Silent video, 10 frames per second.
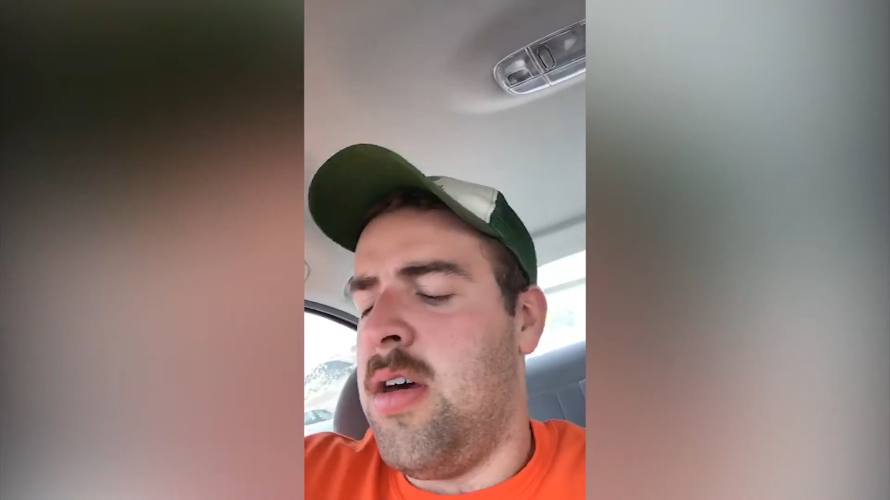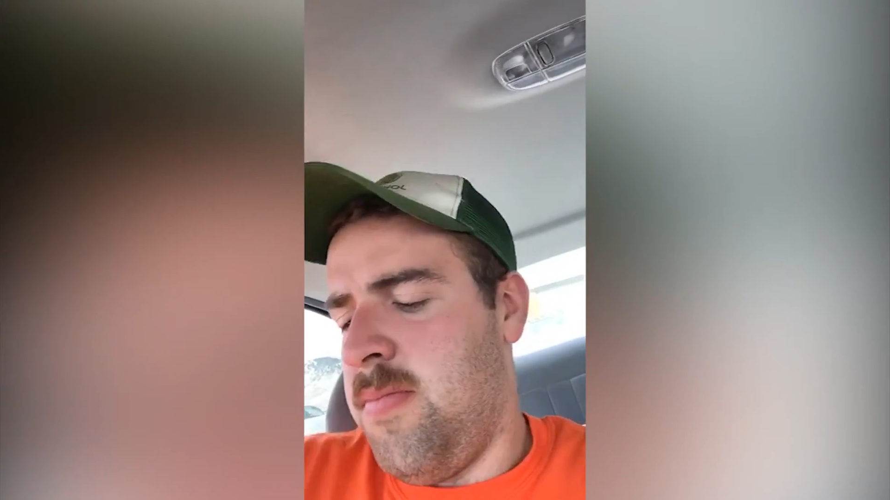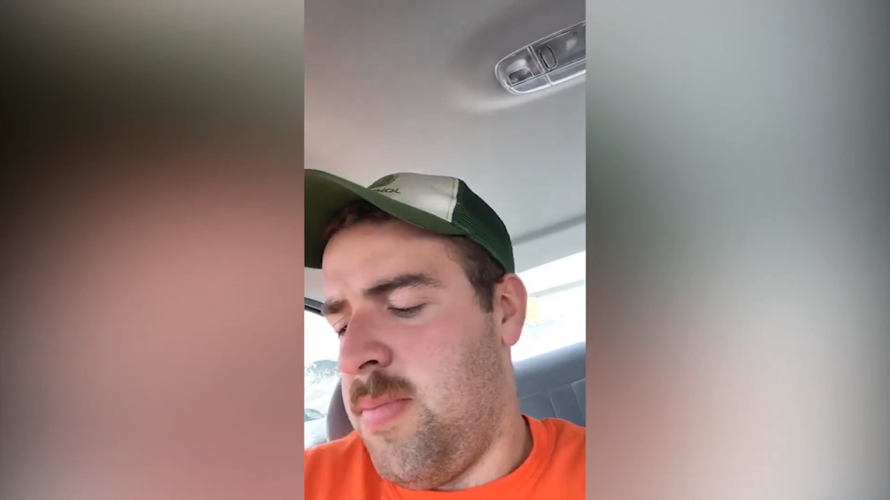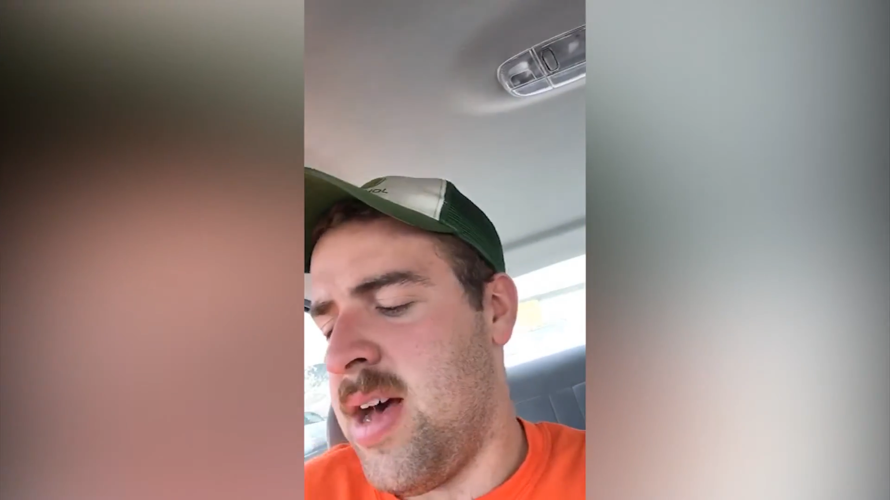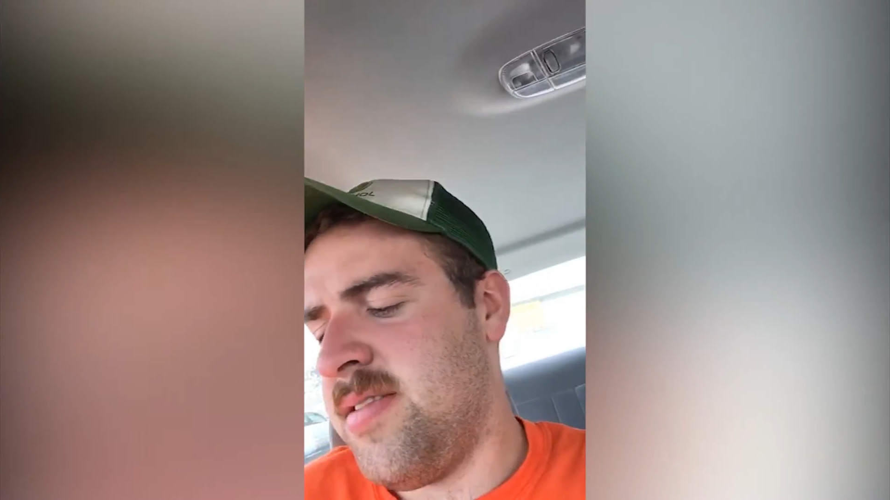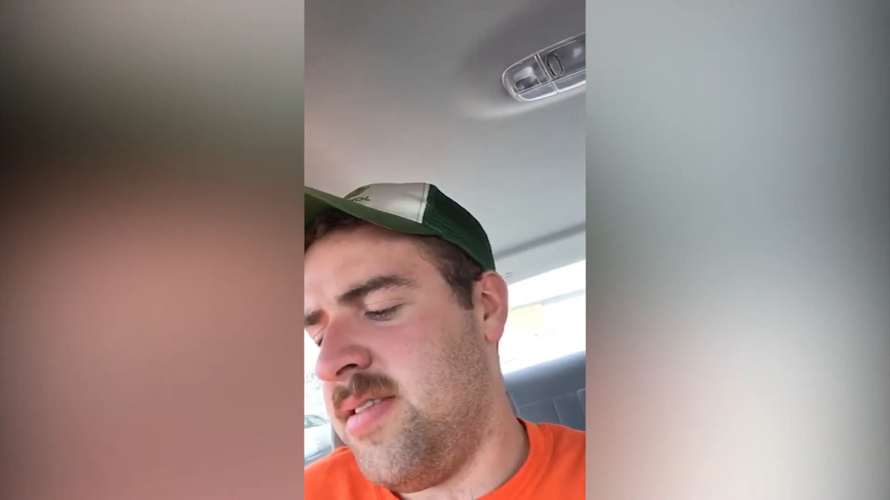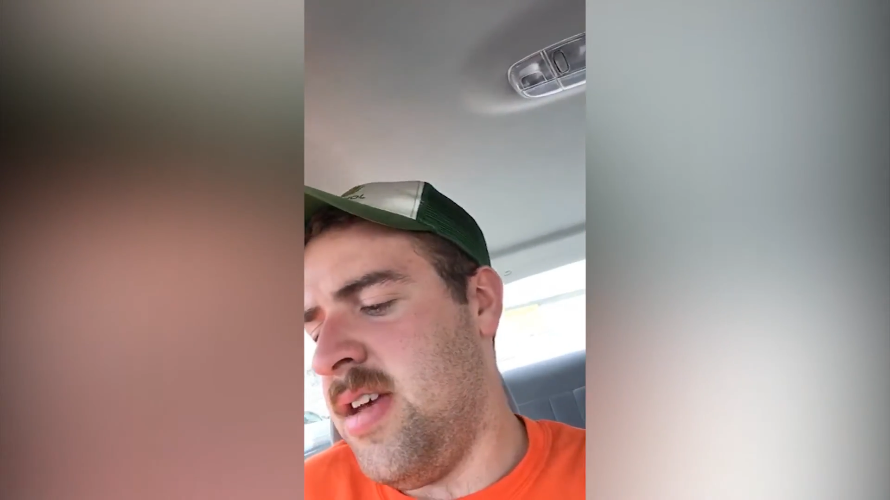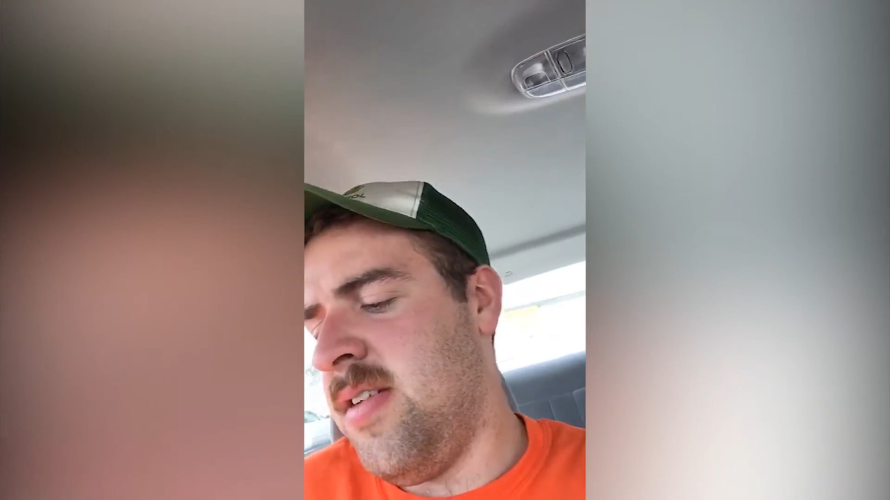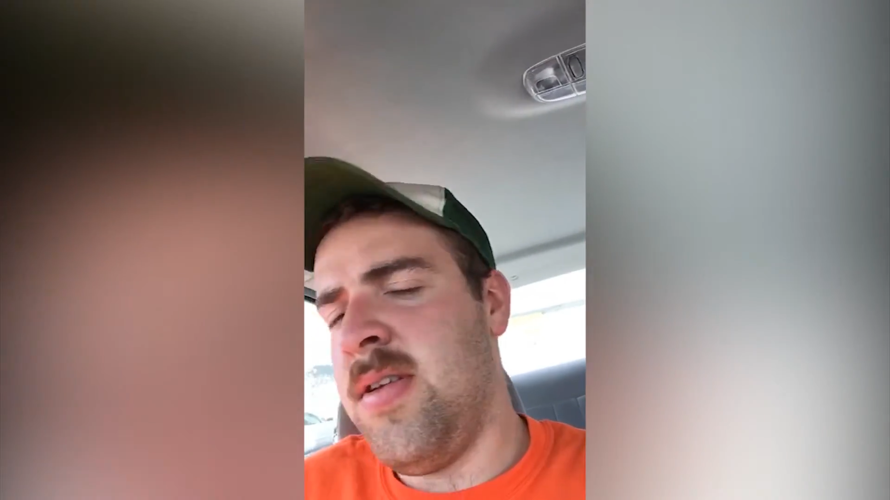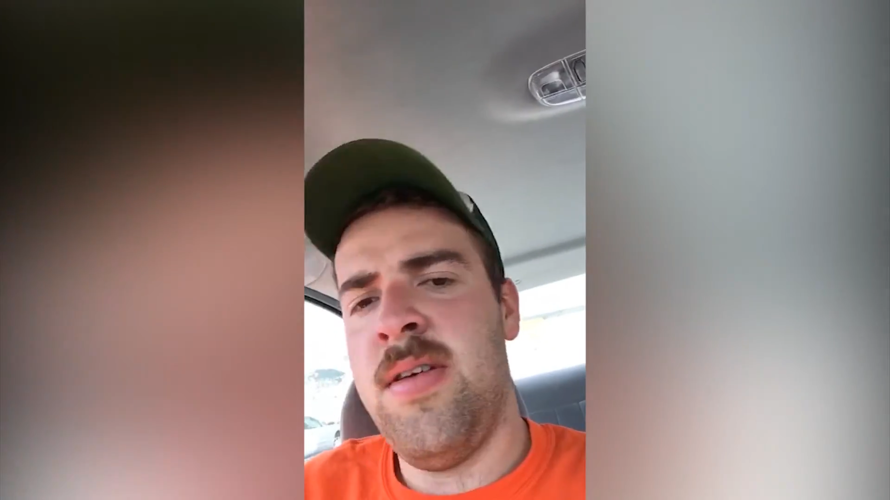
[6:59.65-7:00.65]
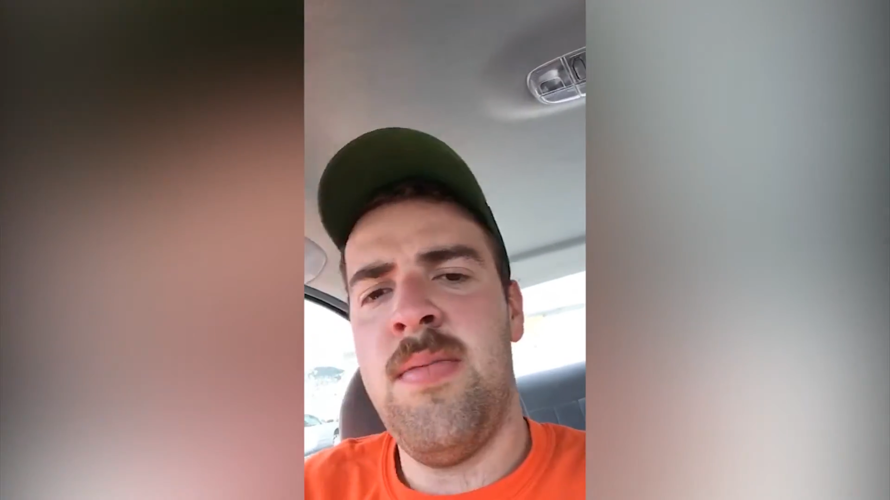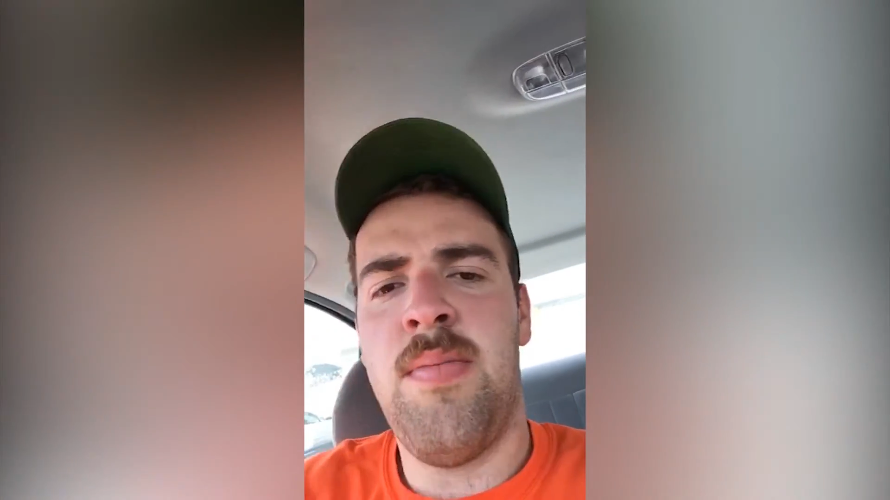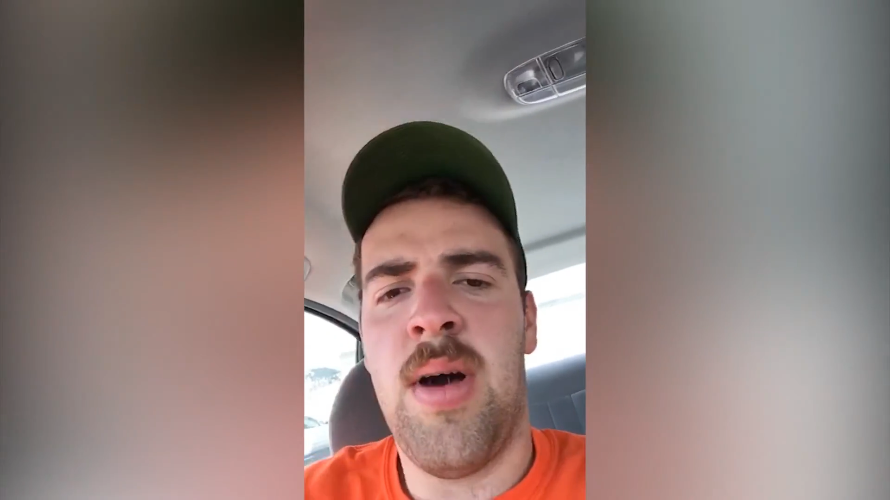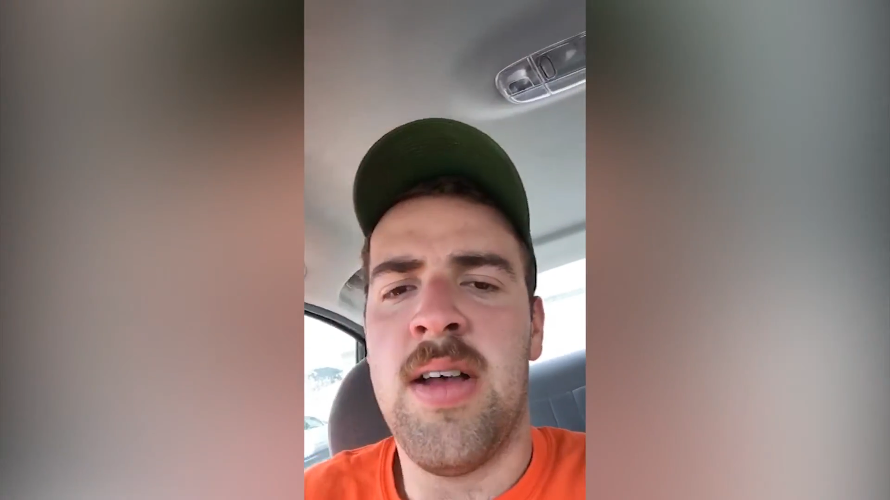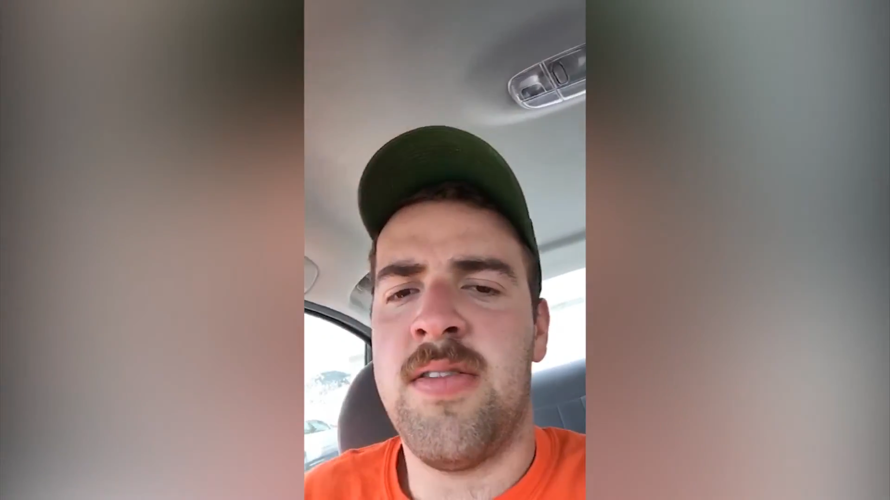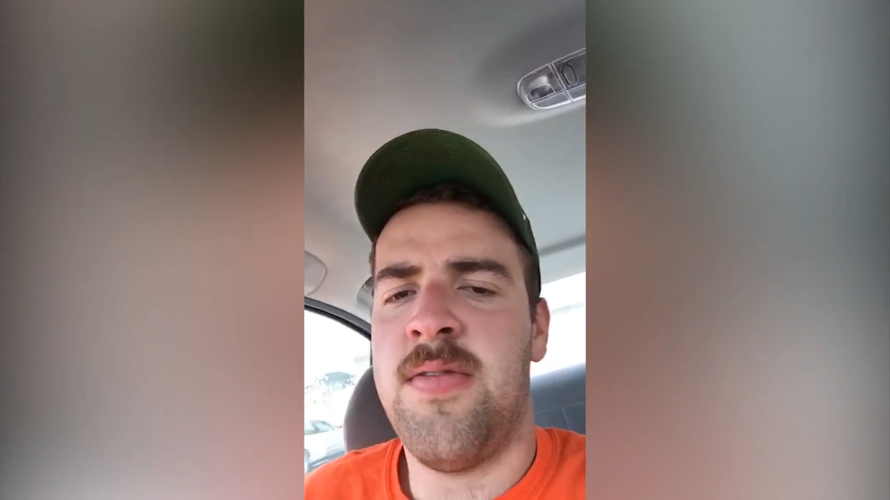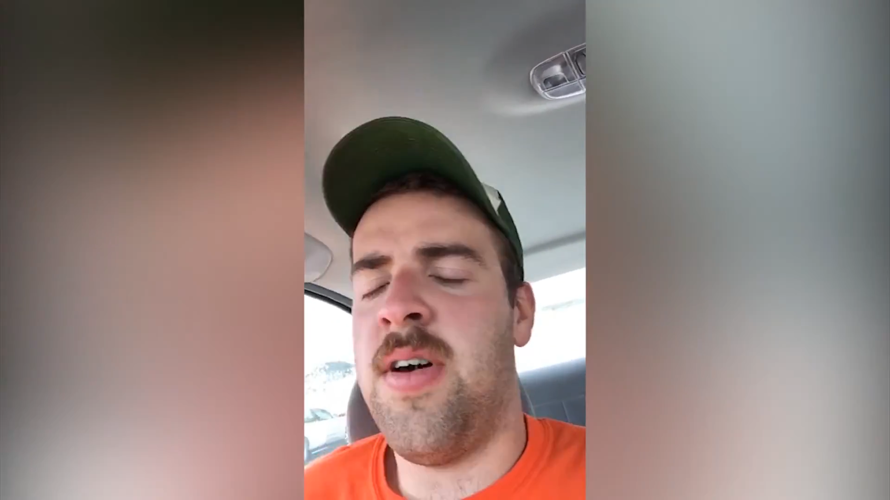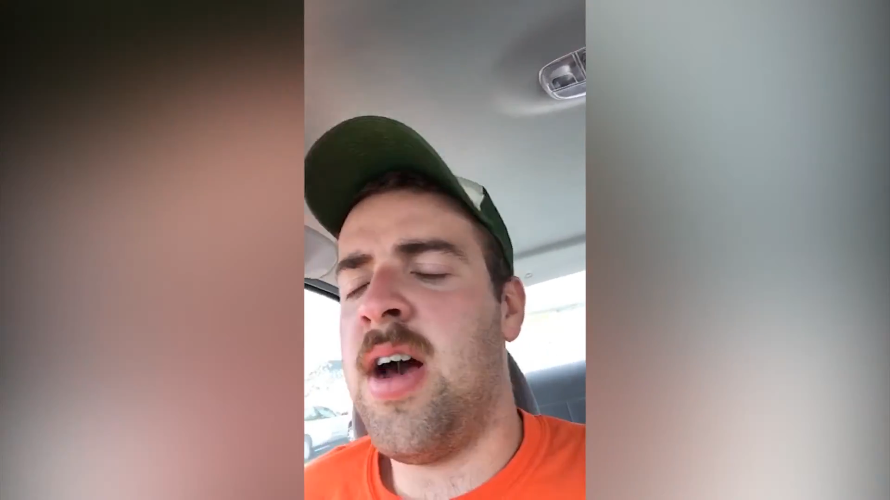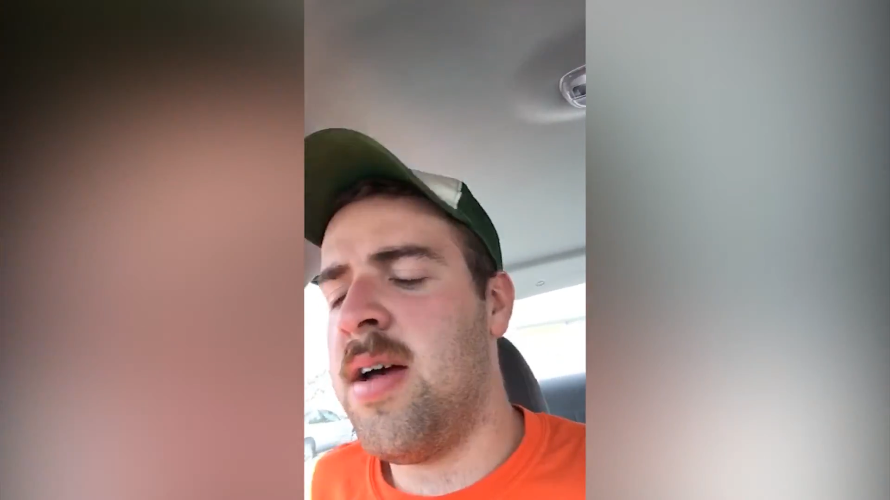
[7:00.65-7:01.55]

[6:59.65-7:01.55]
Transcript: positivity, positive vibes